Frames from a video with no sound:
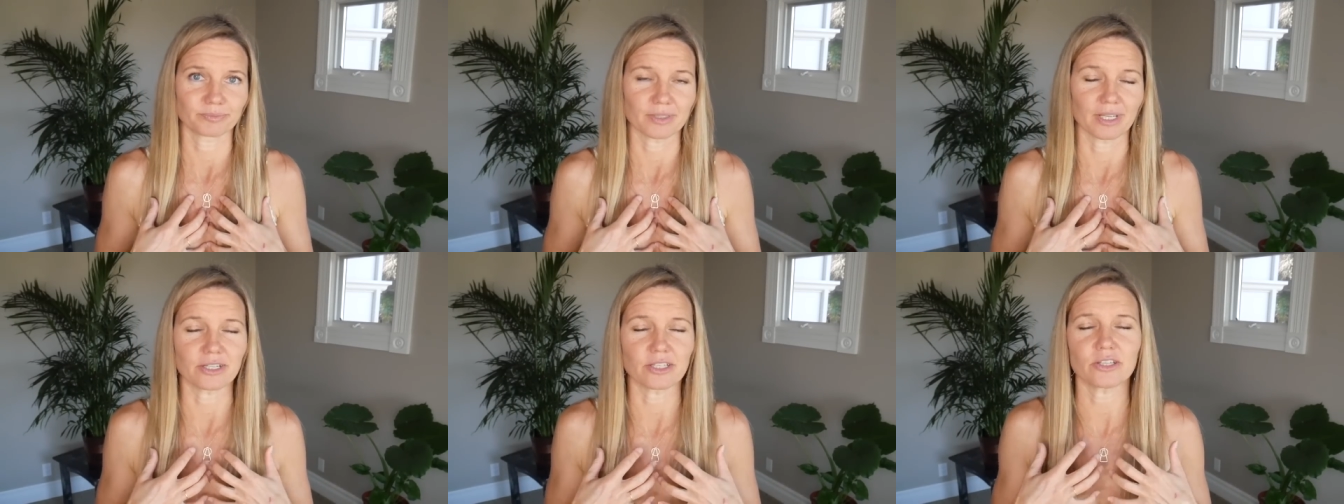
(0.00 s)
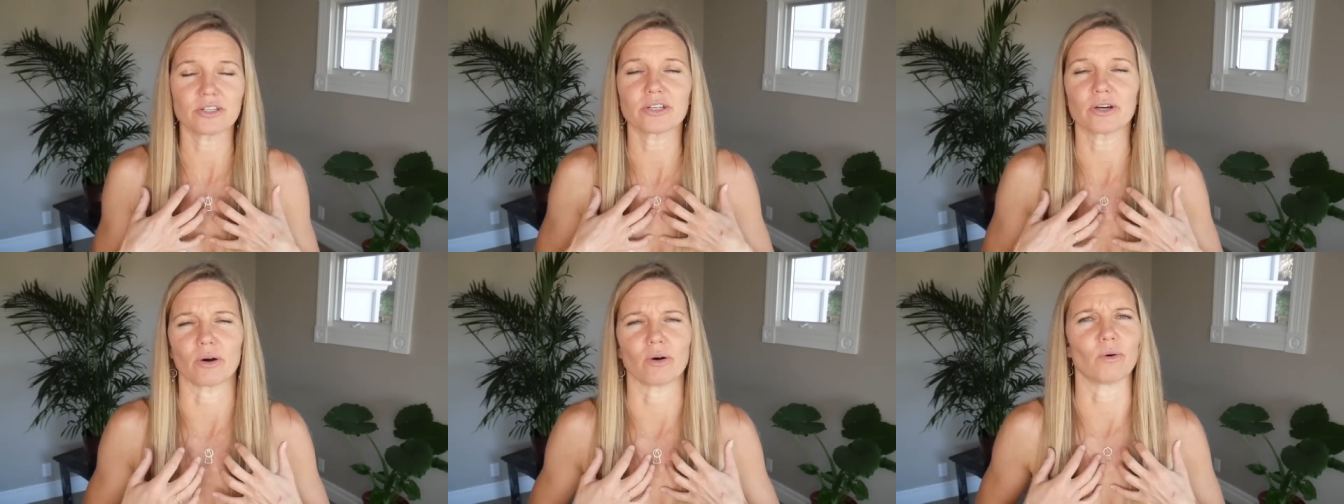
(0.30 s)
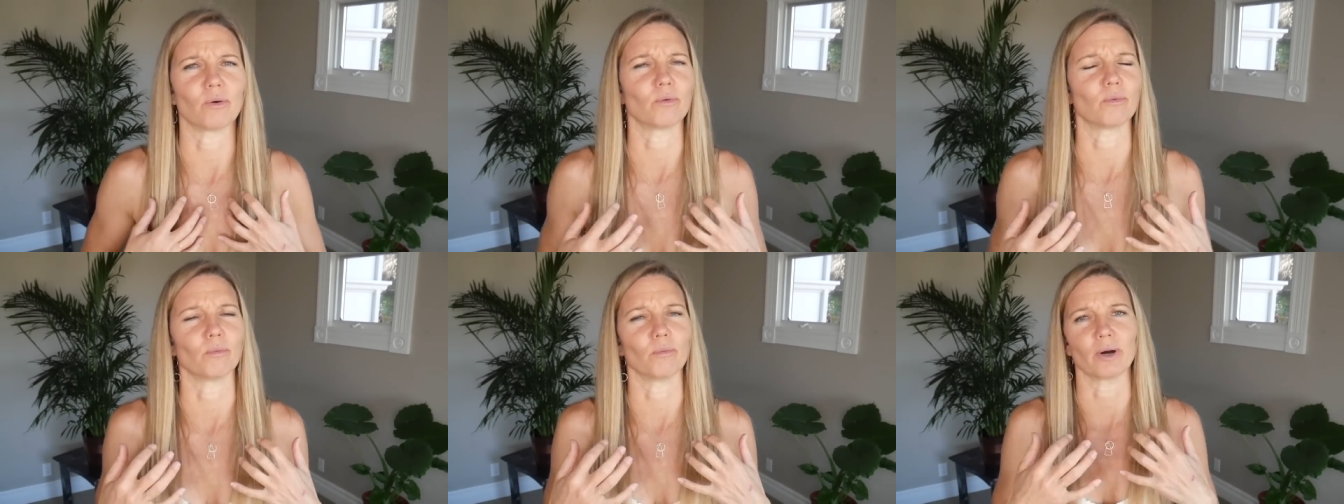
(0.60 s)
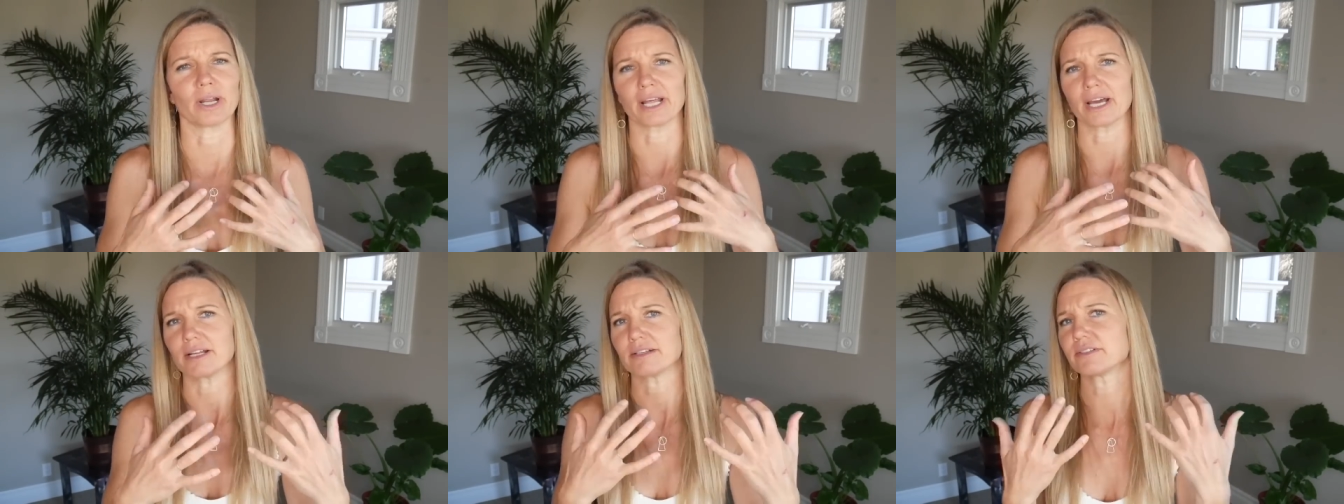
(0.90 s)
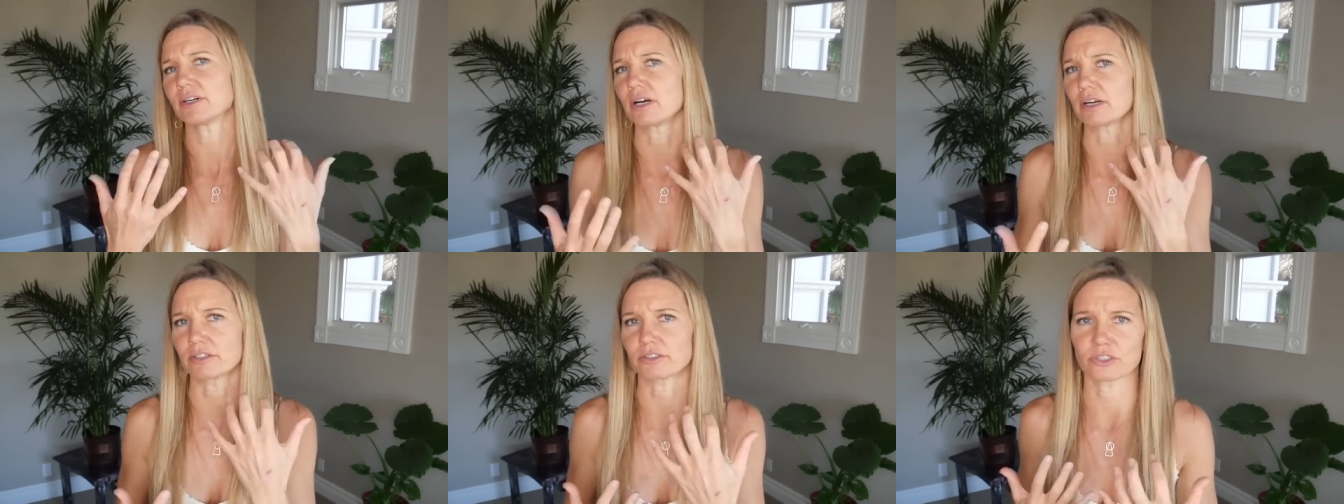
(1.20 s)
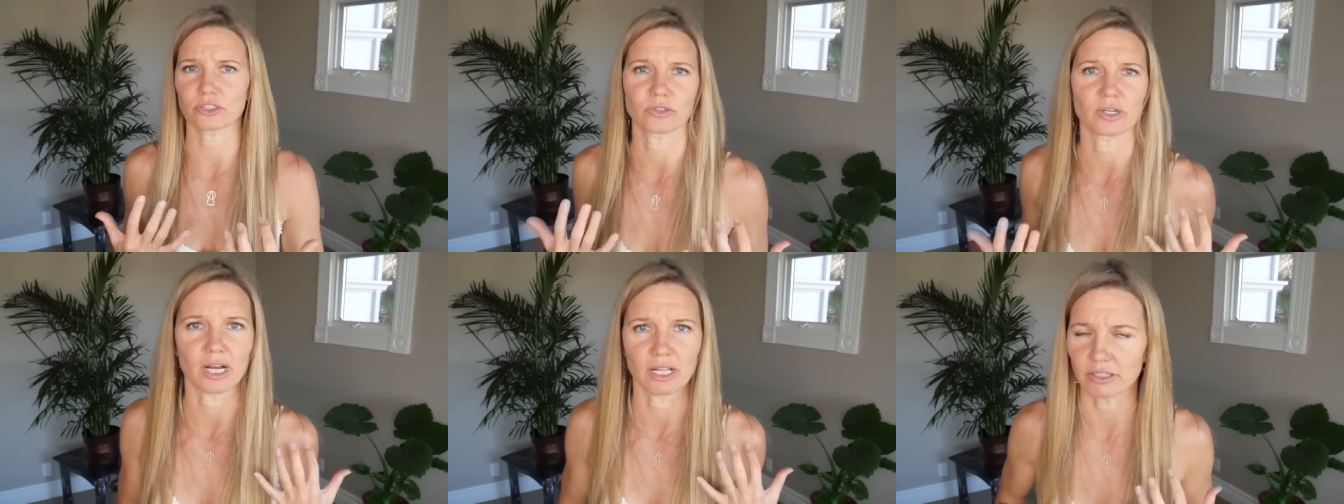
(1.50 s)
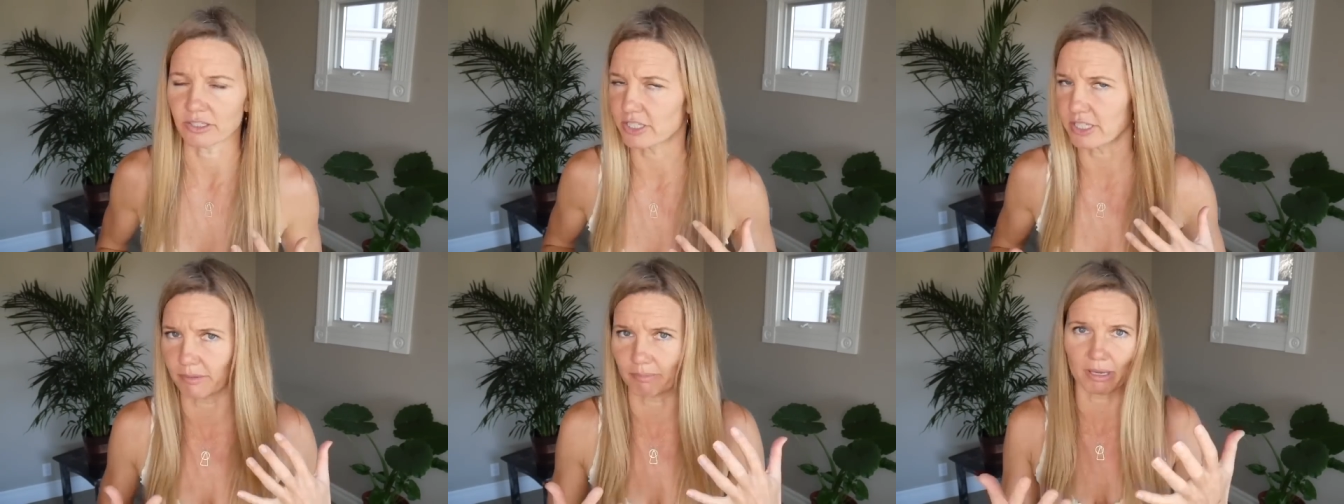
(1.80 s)
And you know, when I talk
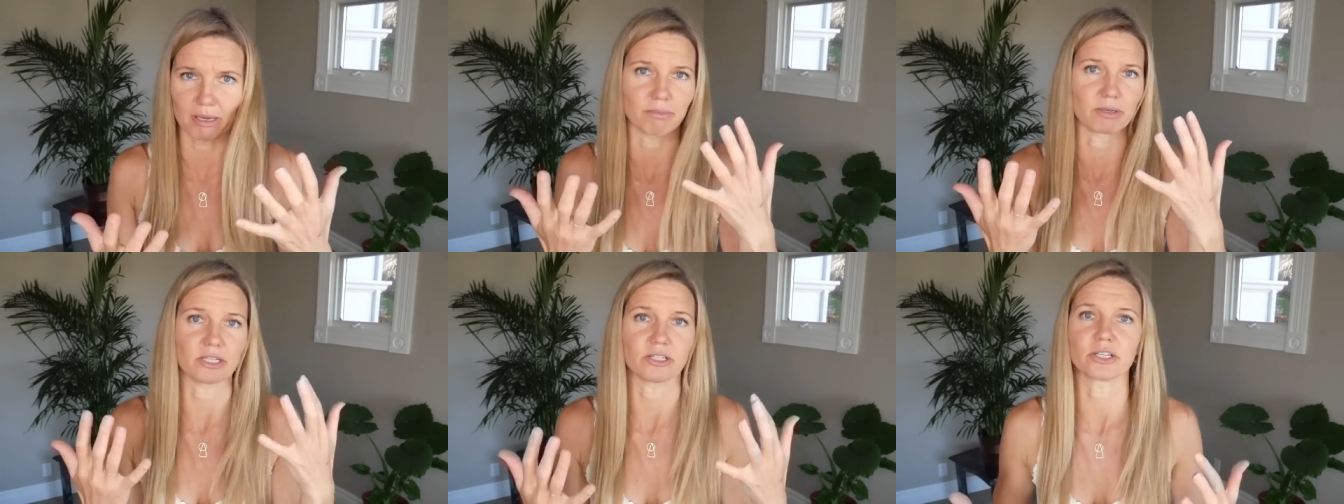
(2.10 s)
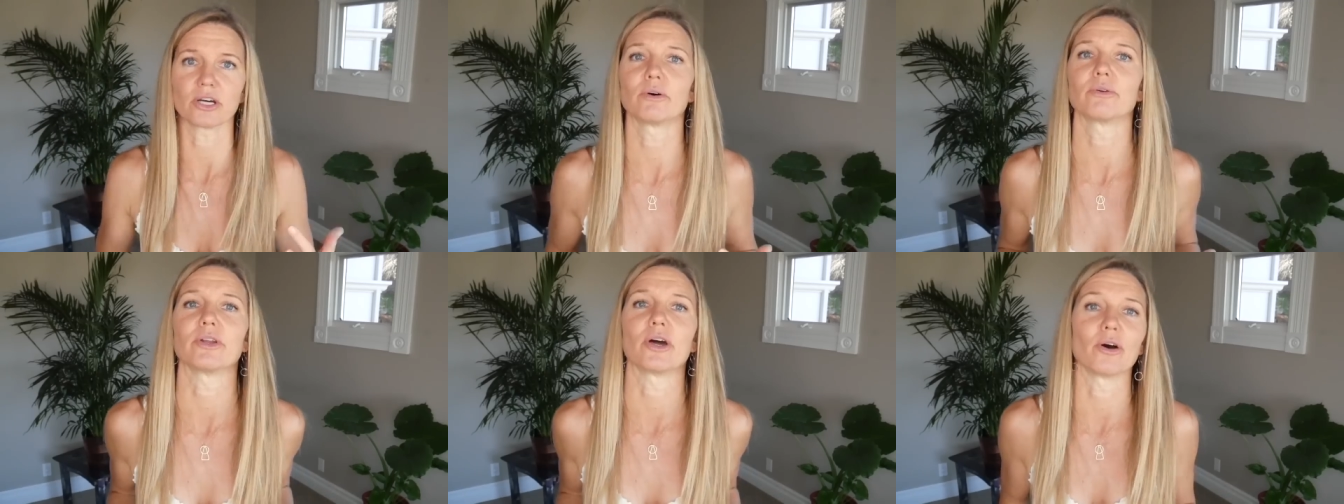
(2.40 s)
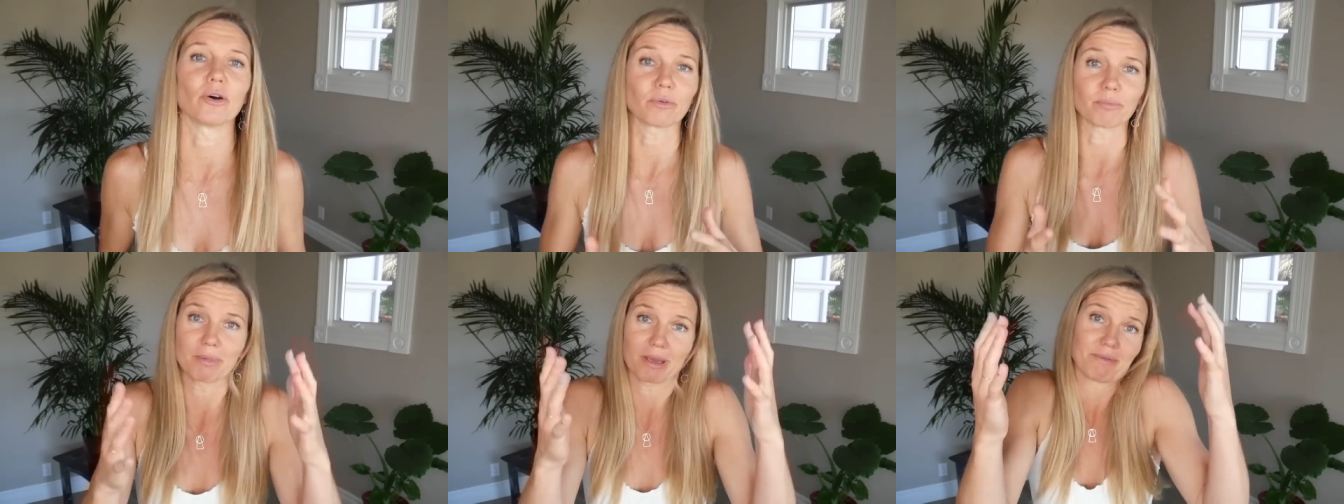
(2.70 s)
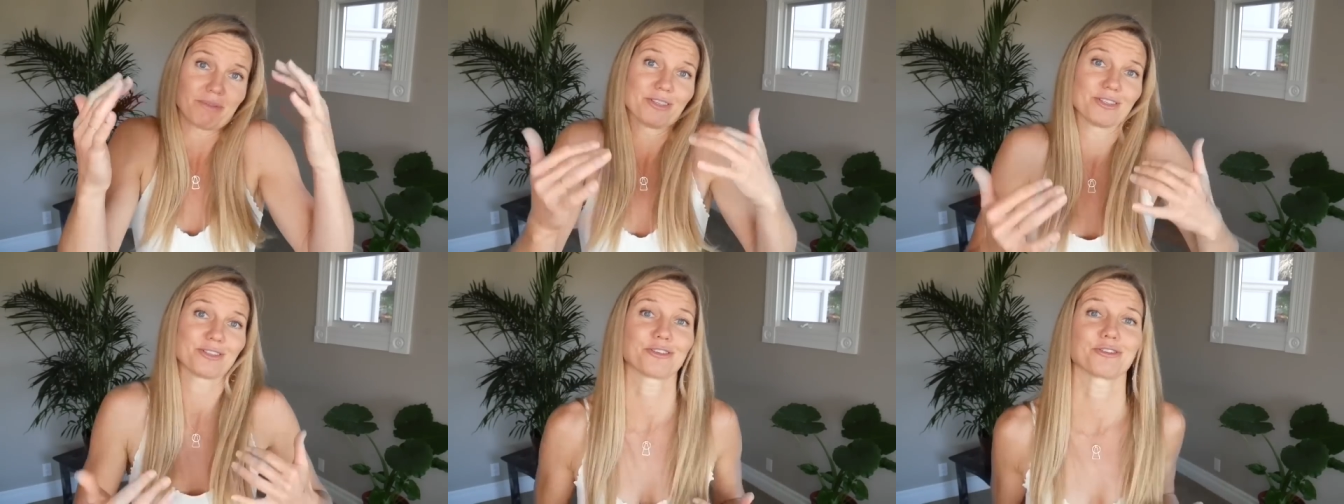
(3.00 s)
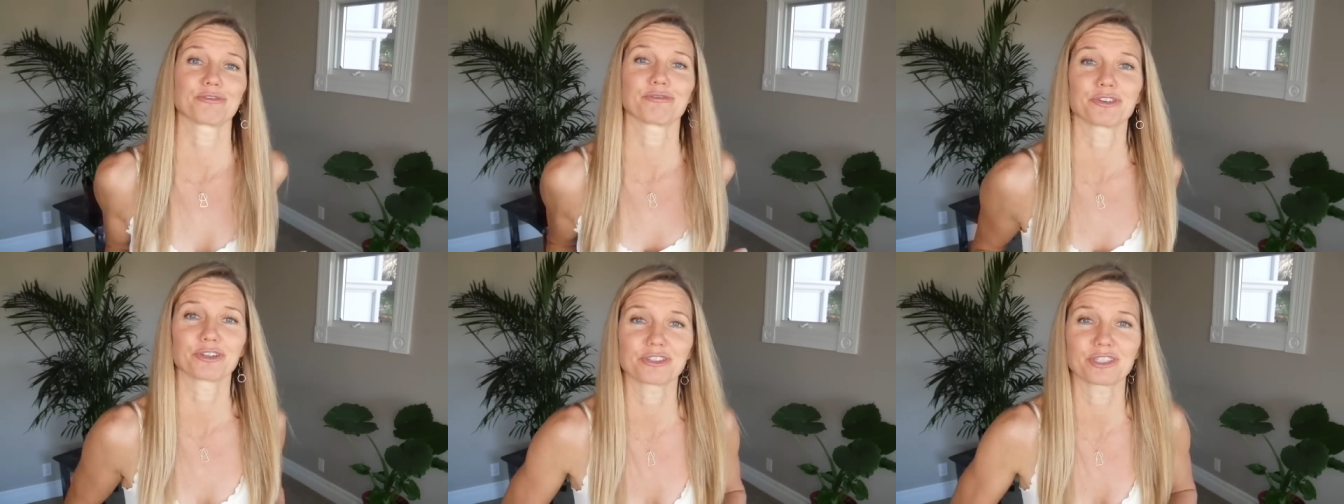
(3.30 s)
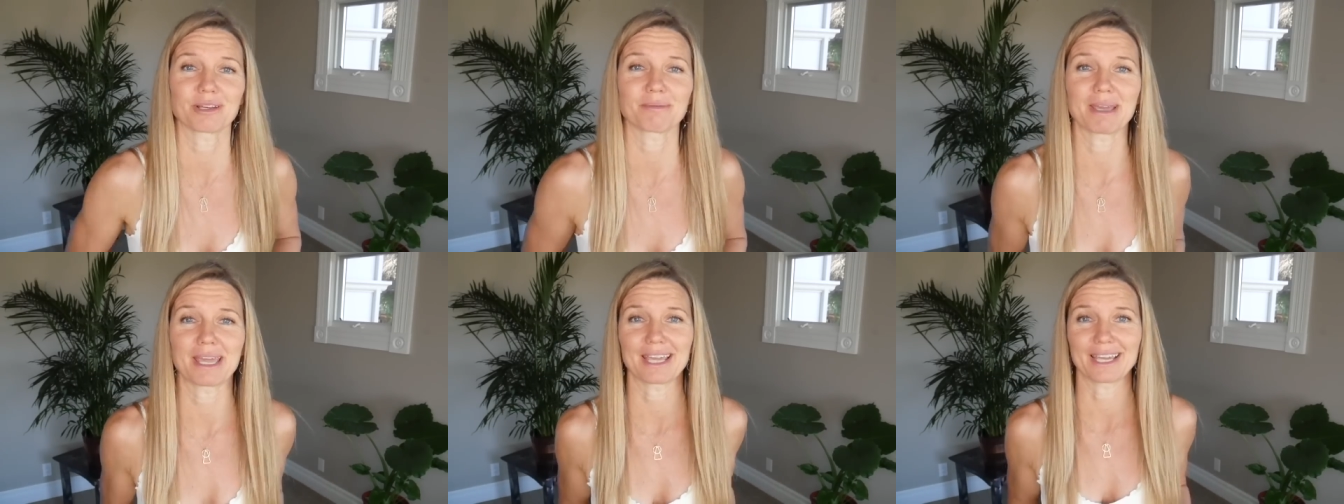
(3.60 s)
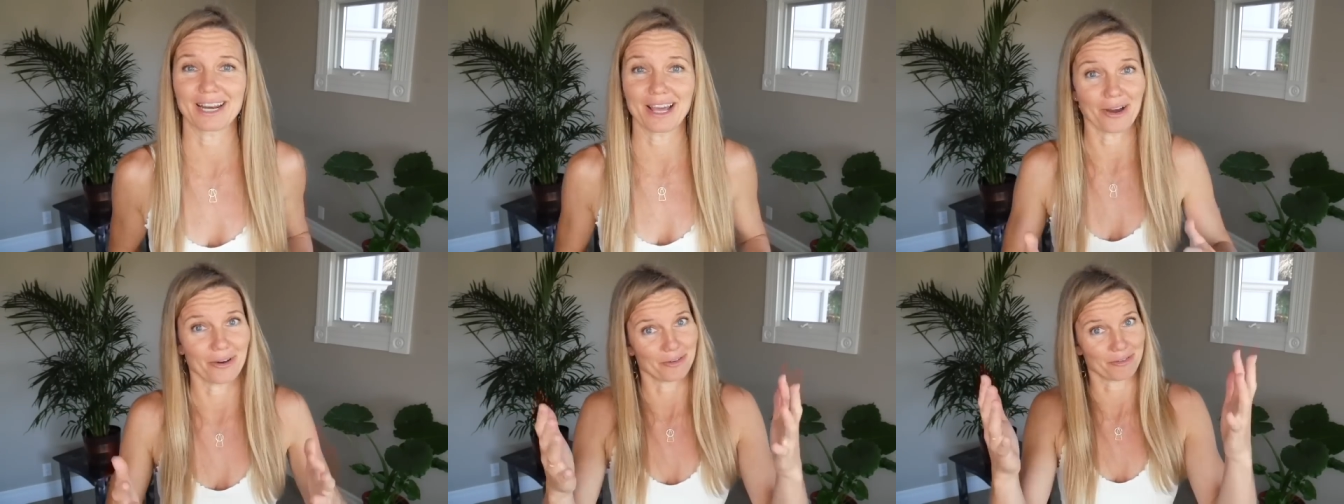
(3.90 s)
astrology, maybe you don't know. Maybe this is your first time
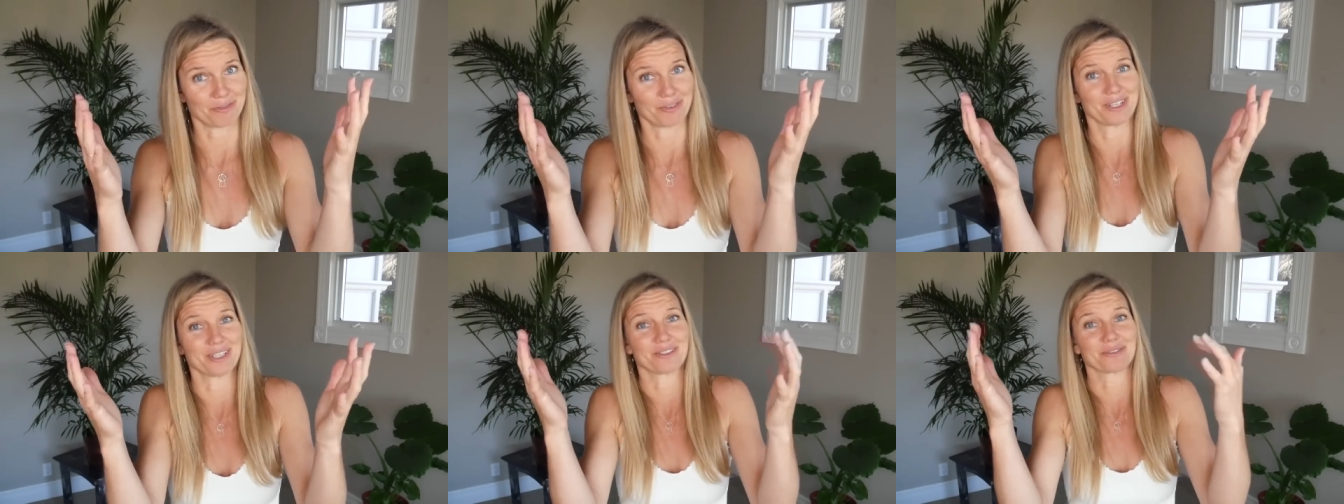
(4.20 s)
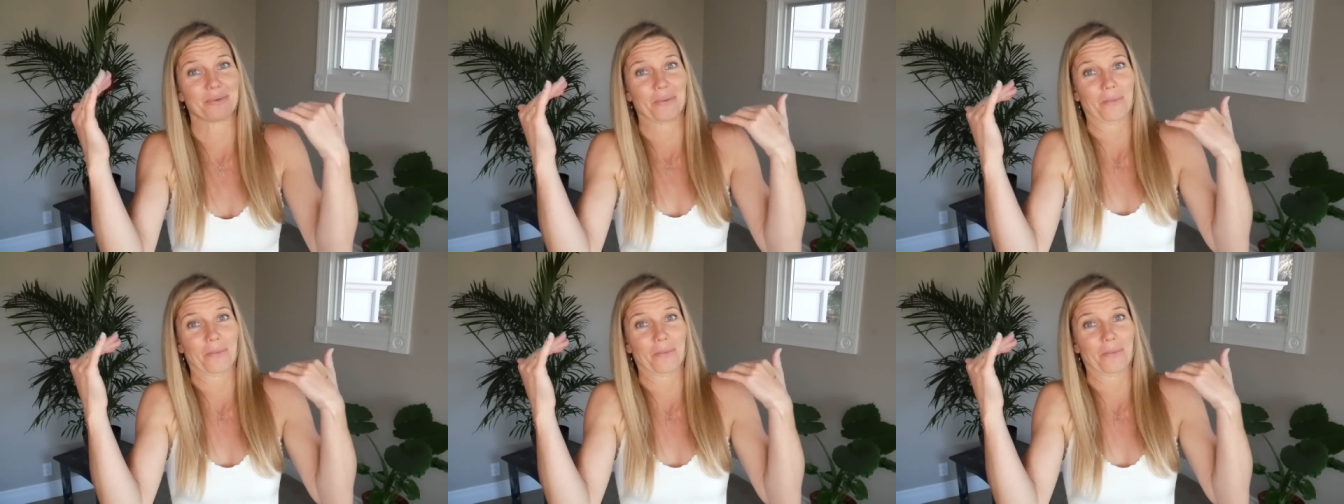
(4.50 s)
hanging out. If it is,